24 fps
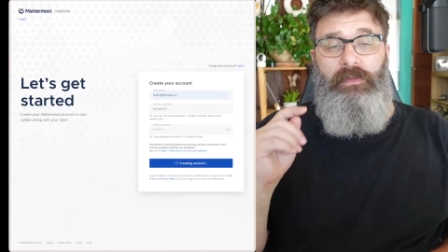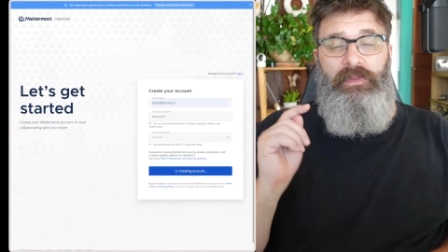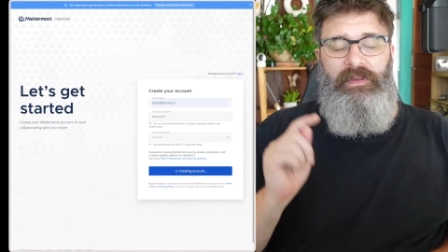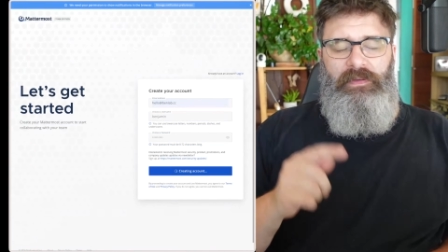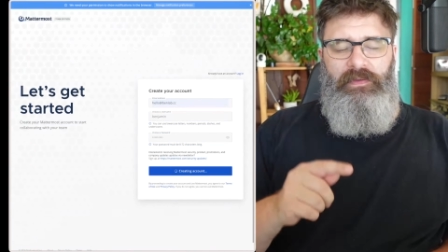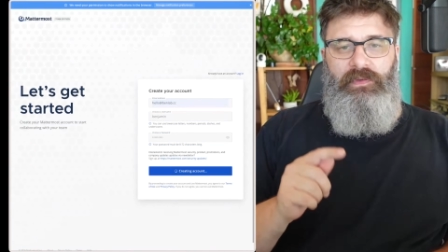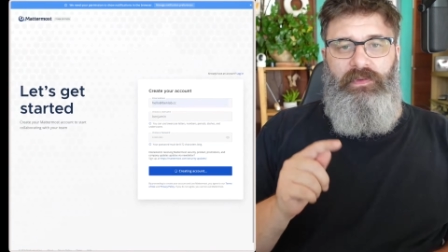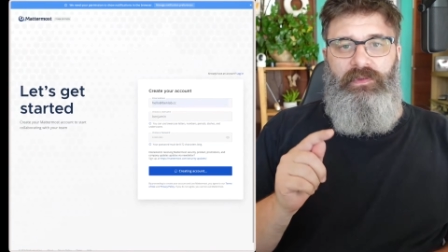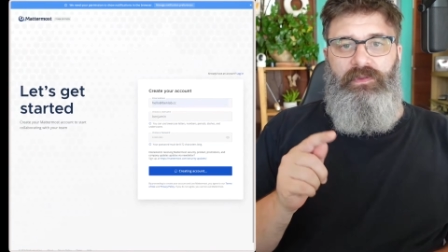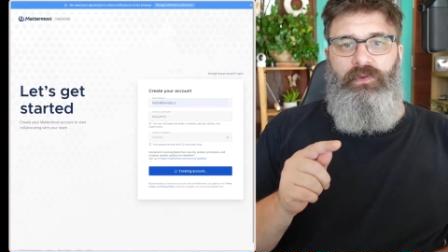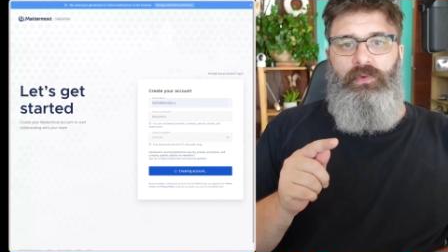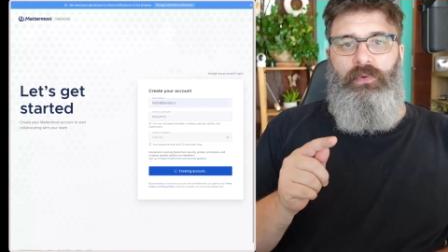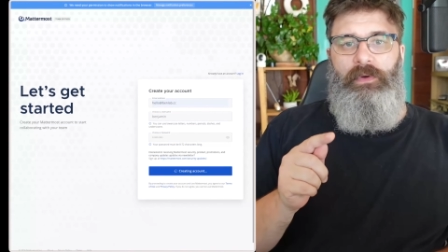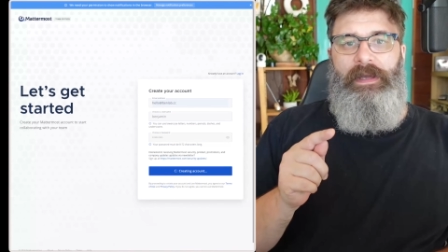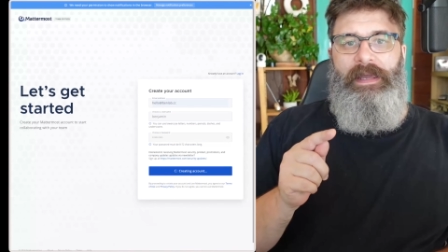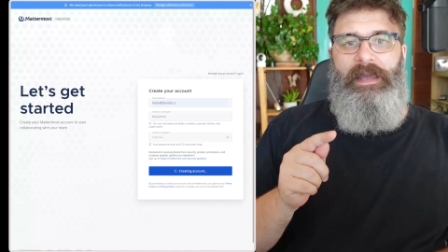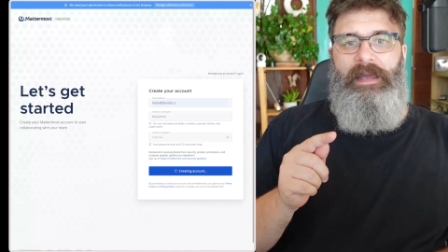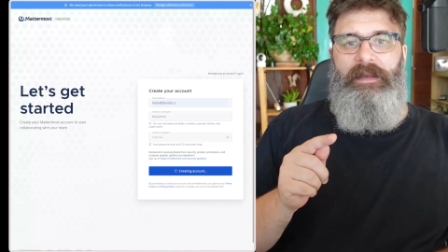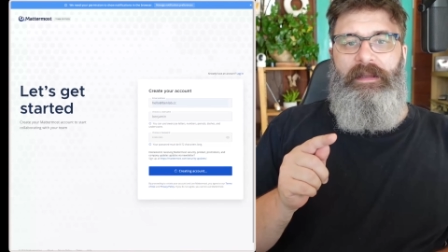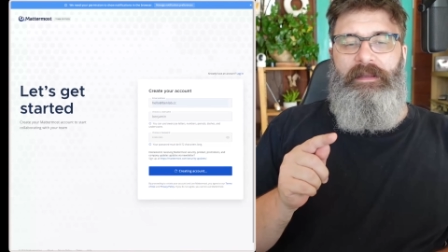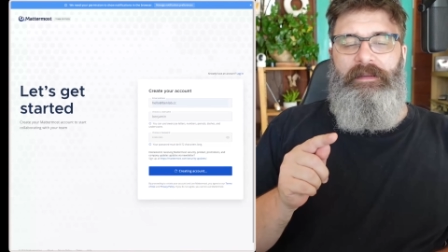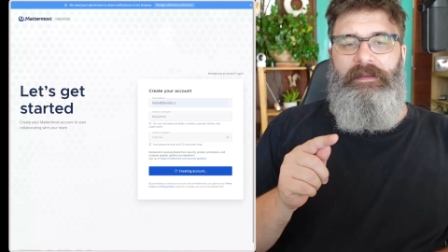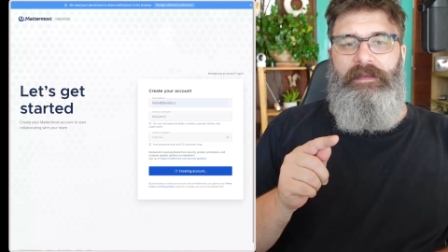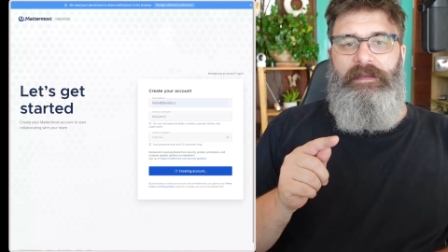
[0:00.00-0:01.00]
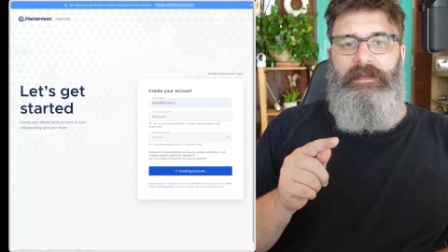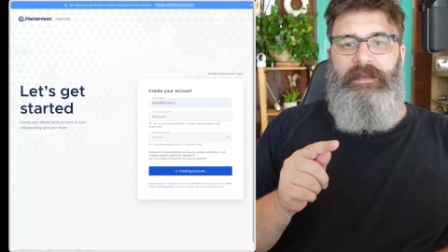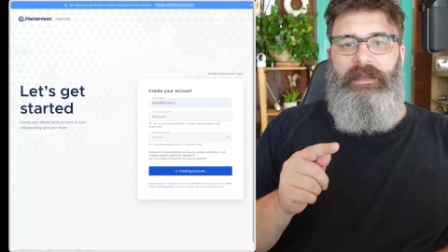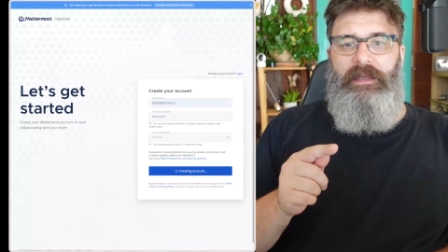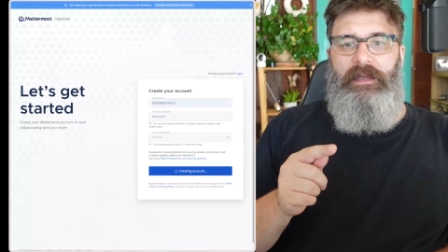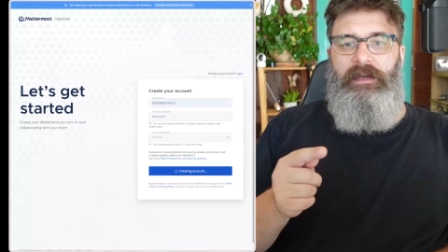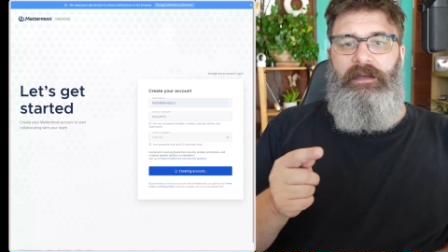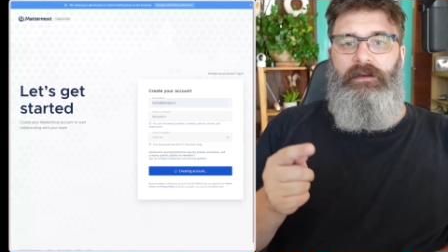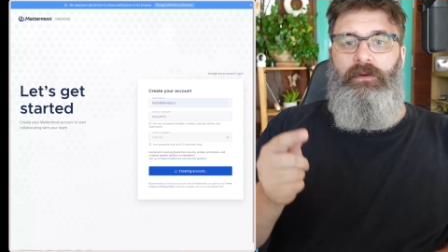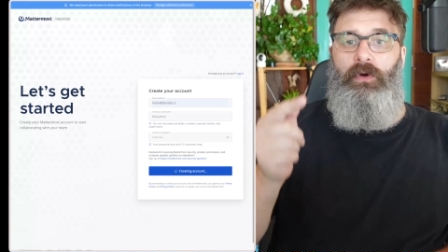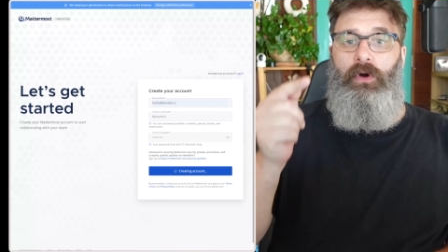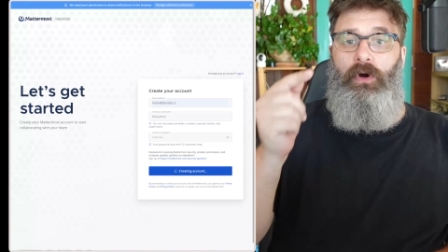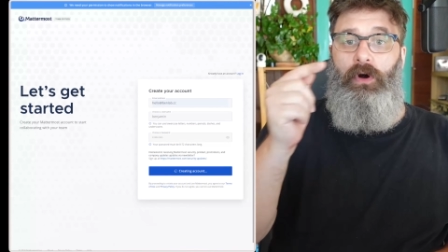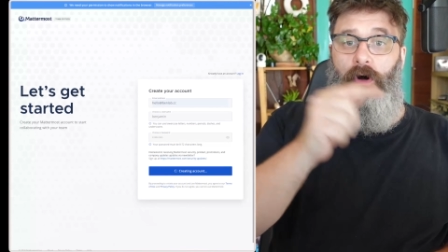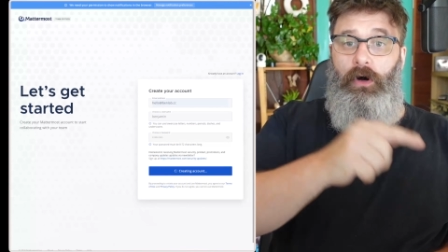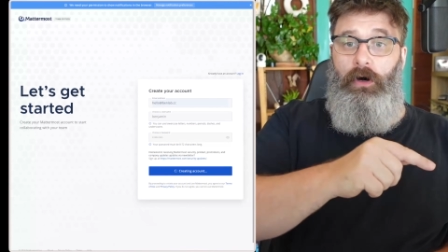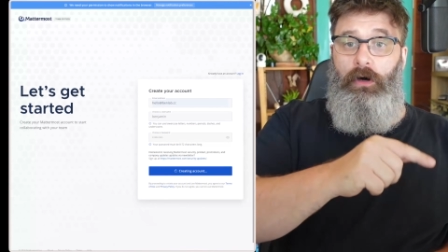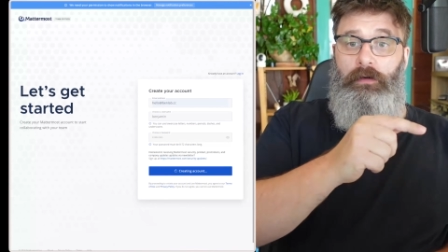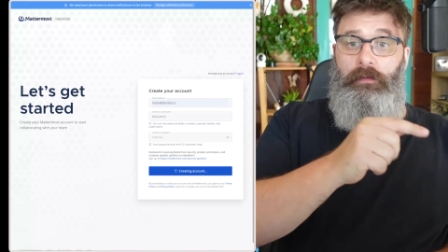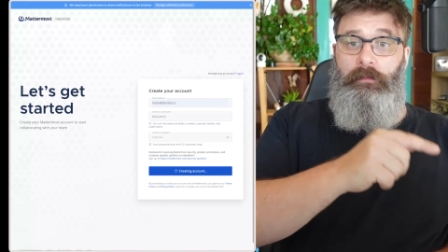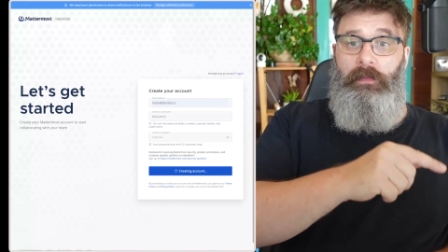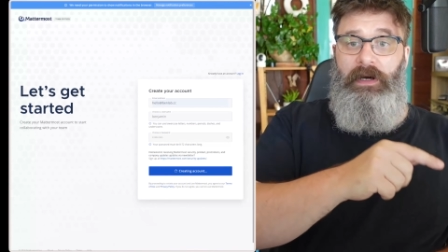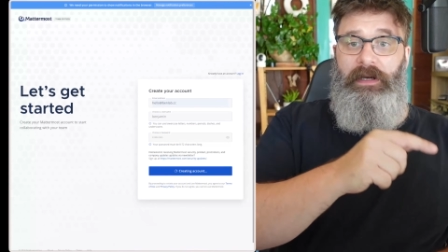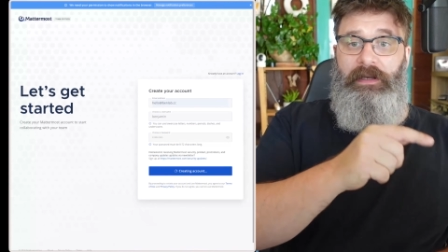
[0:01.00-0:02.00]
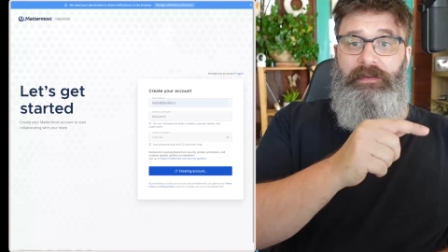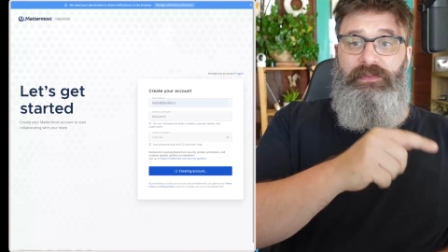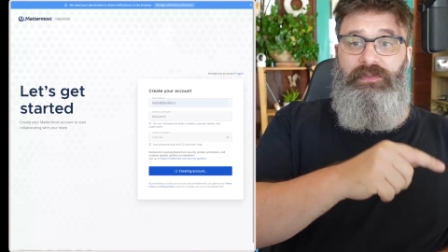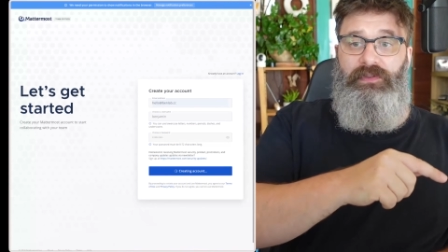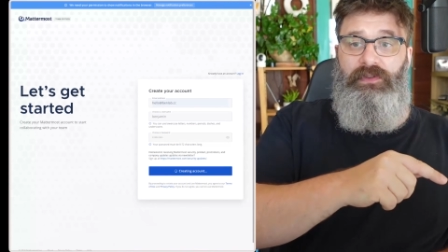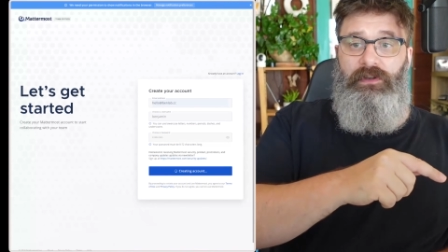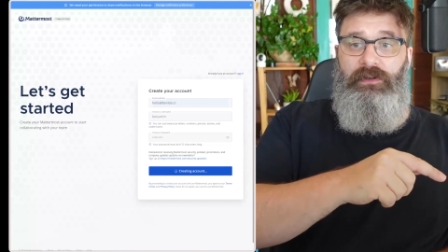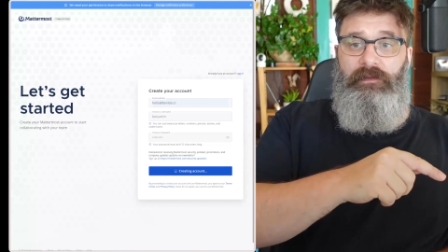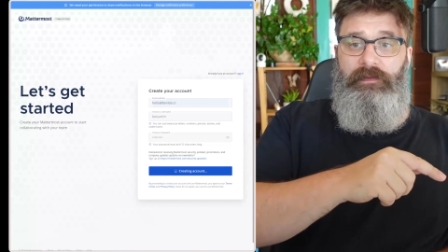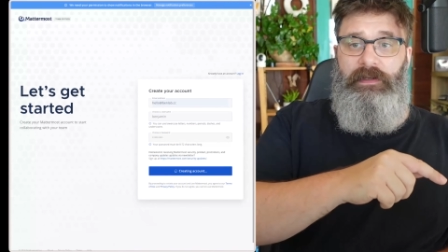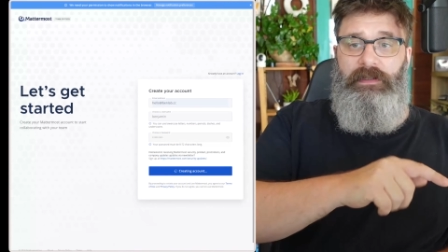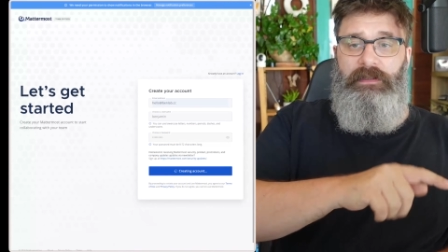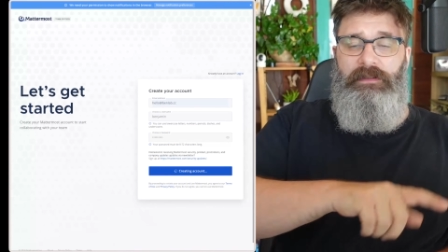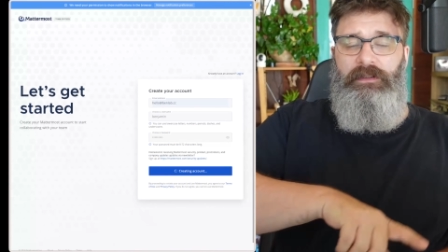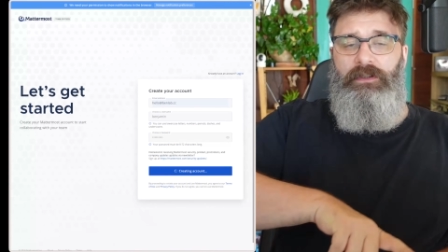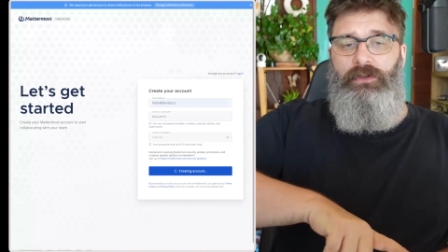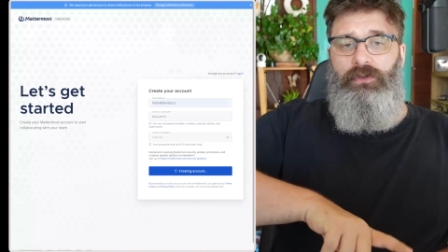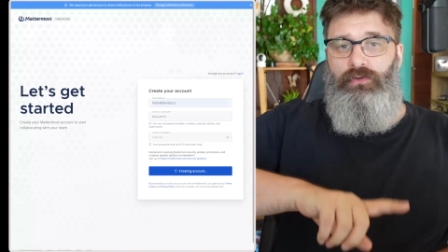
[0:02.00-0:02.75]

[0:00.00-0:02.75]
This is creating the account on my server,